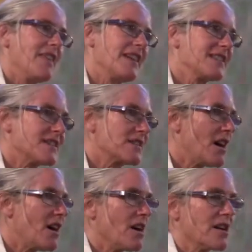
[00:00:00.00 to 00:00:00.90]
things are
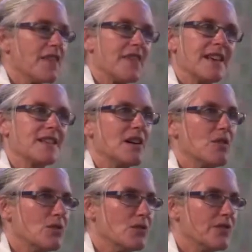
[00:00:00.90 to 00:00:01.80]
dark, things are
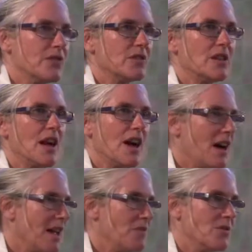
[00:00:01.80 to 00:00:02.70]
awful,
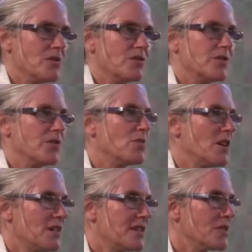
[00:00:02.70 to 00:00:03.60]
I'm awful, the
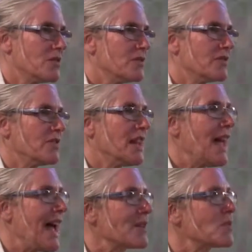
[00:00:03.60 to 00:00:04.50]
world is awful,
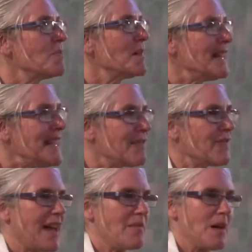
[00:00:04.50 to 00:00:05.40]
and we
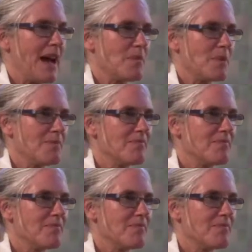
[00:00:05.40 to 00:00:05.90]
believe that map,